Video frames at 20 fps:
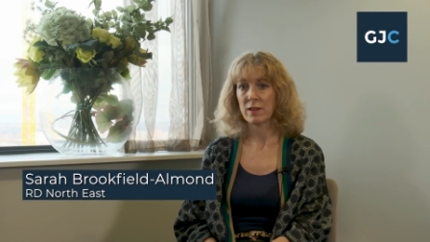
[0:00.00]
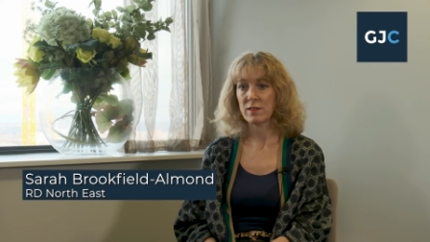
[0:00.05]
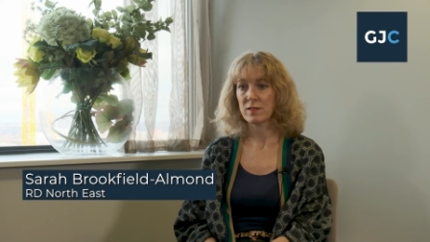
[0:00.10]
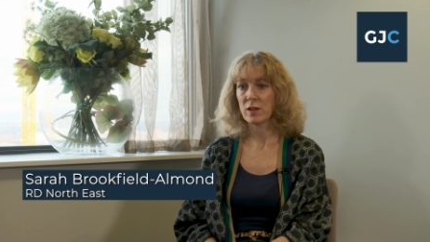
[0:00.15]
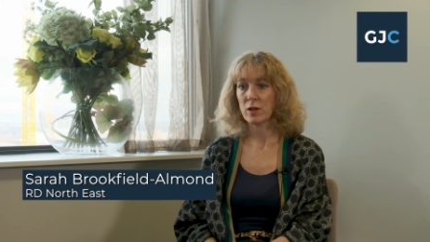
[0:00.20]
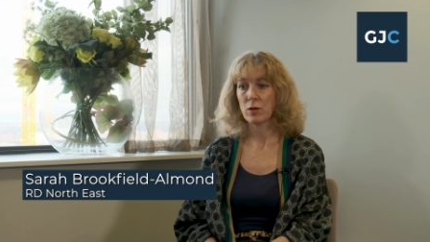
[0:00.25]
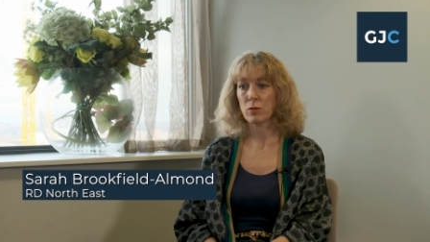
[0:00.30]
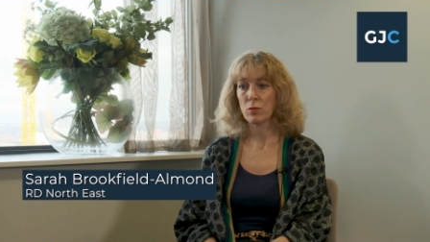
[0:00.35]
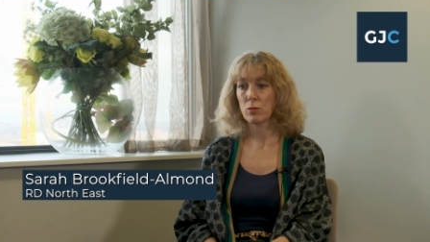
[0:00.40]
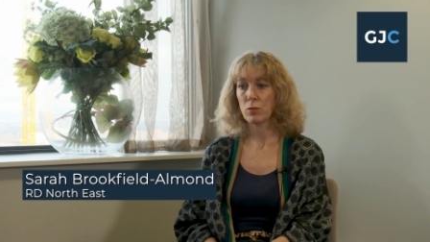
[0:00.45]

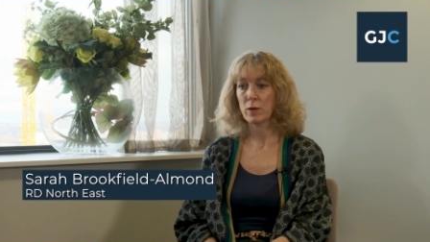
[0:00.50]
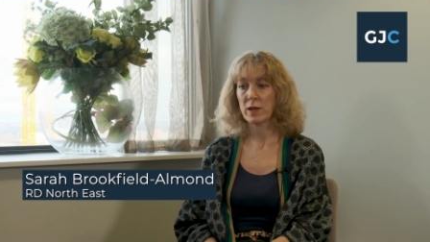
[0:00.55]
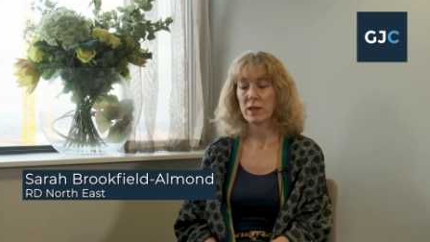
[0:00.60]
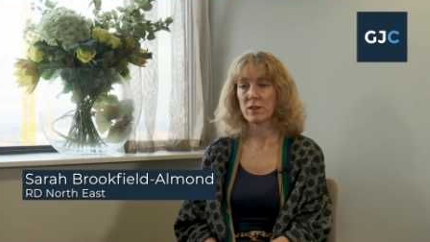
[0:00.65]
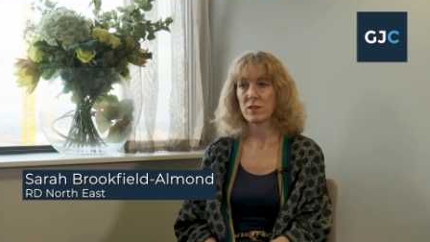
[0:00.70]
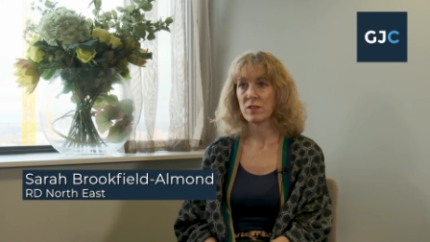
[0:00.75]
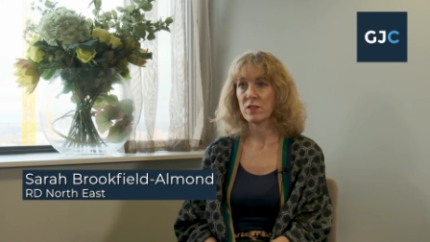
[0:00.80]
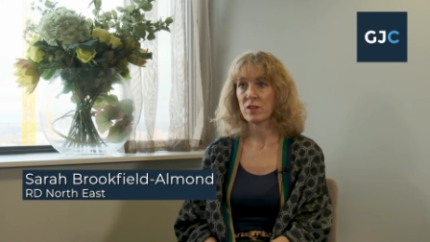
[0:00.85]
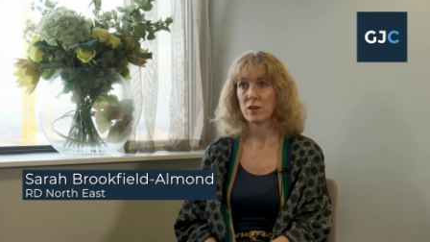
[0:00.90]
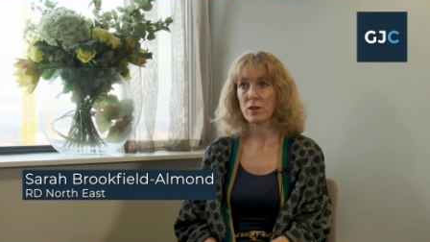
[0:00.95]
So we
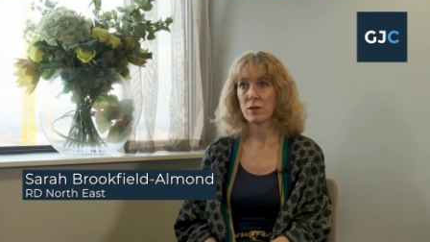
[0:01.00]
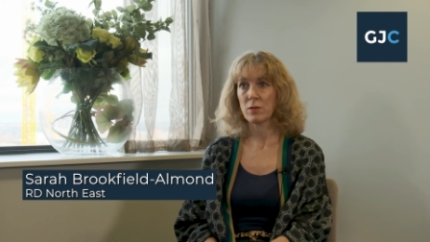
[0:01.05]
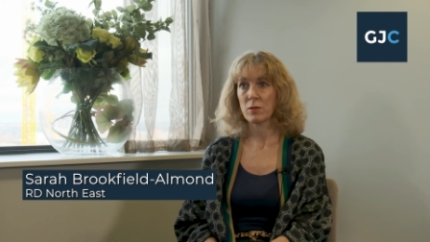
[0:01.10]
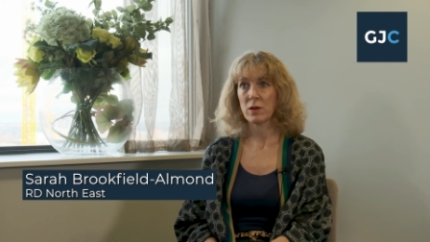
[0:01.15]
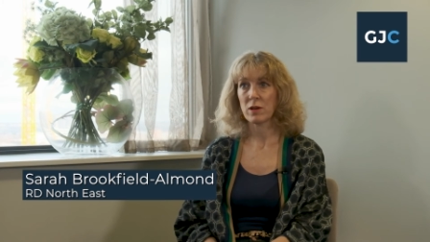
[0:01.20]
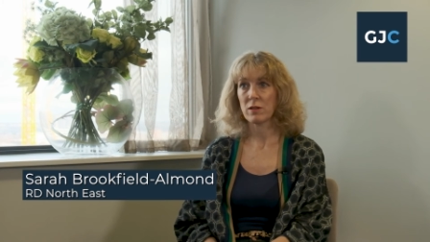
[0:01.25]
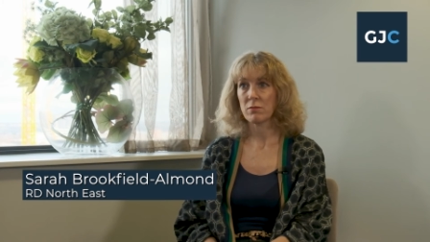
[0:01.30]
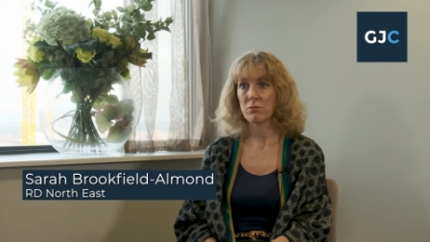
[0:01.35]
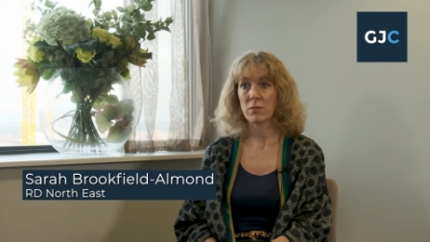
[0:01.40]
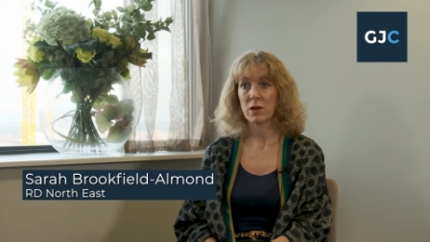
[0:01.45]
can do
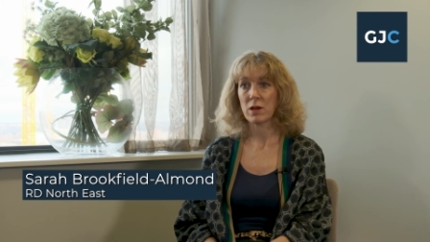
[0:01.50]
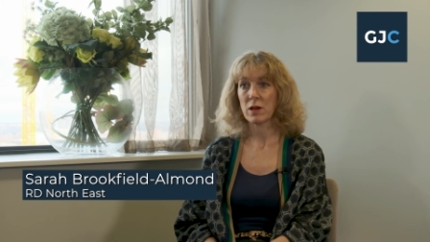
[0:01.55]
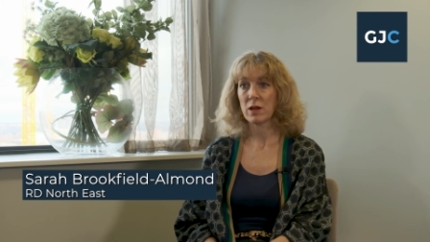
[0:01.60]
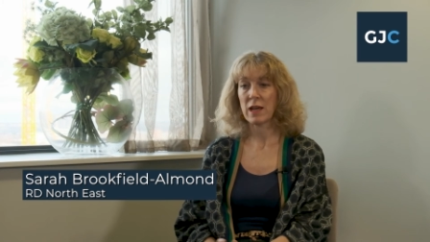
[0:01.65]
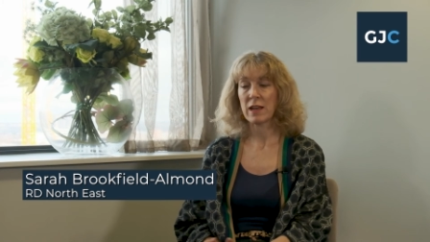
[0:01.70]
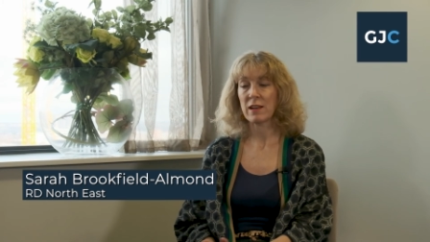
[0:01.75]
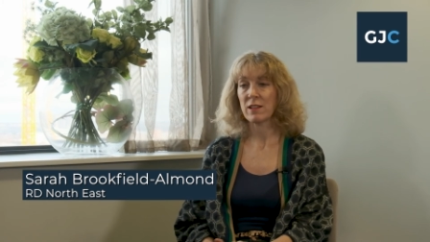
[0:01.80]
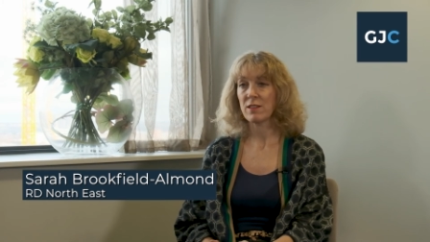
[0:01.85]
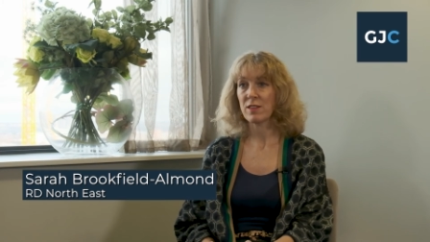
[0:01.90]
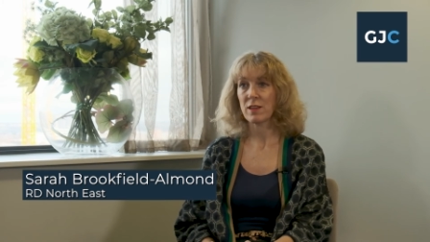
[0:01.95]

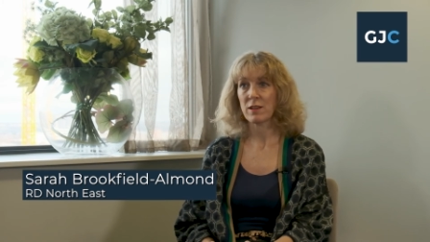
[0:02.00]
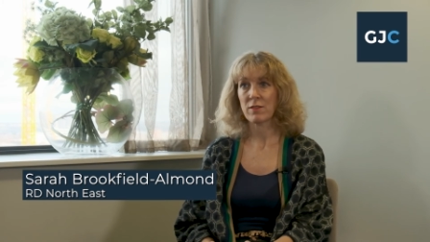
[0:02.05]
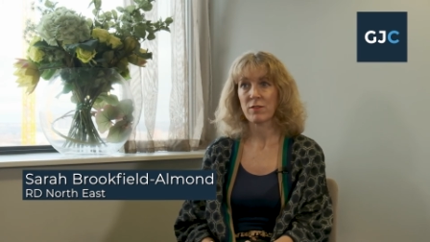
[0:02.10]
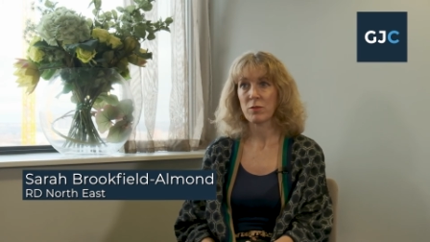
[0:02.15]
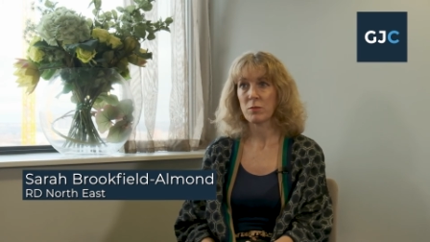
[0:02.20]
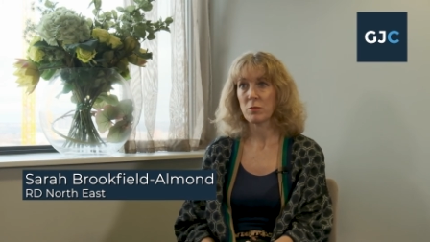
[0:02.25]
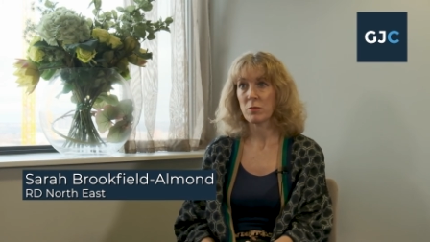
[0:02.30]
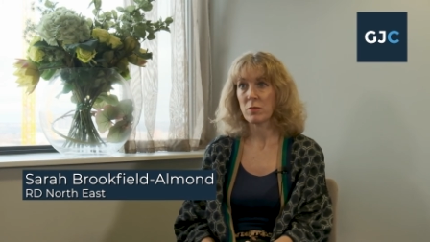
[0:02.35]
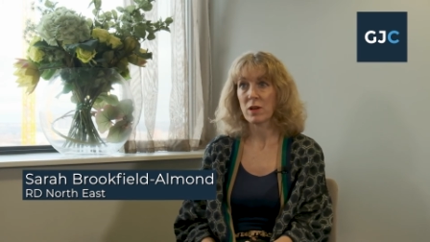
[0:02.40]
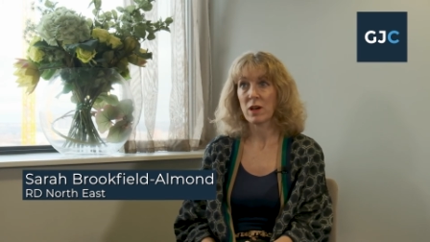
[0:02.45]
anything
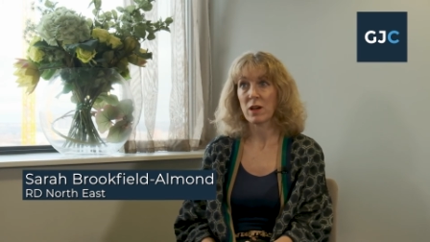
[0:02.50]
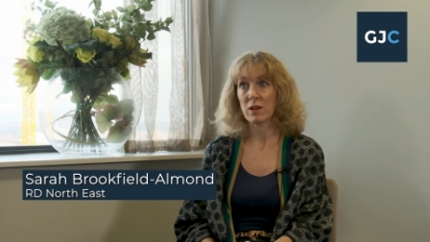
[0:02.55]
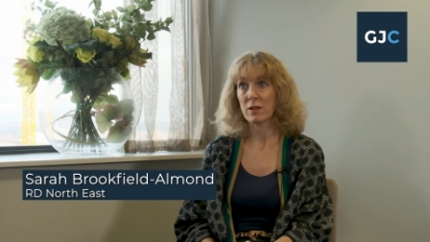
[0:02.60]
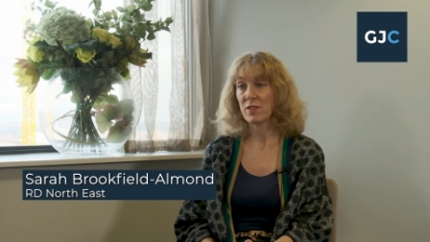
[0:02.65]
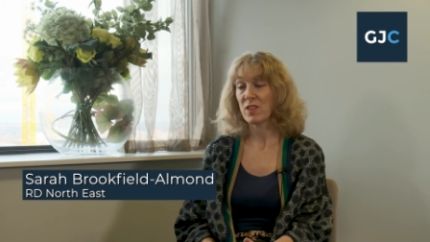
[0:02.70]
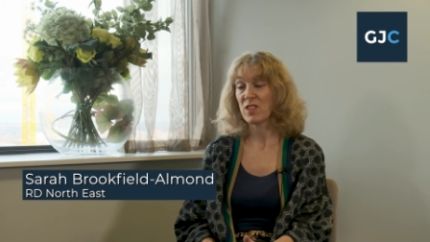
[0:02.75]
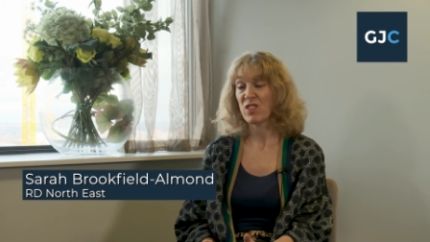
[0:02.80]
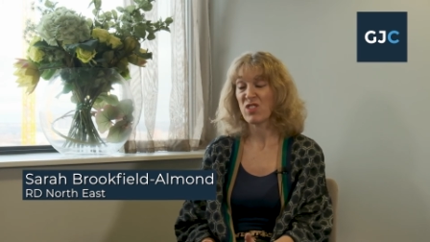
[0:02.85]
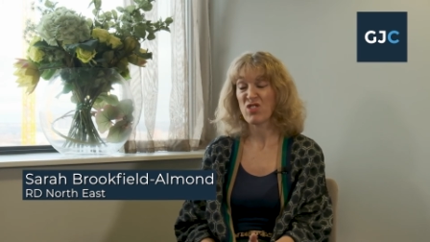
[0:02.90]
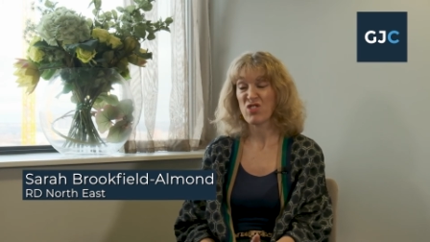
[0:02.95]
from kind
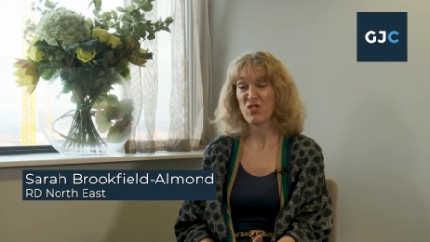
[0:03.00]
of a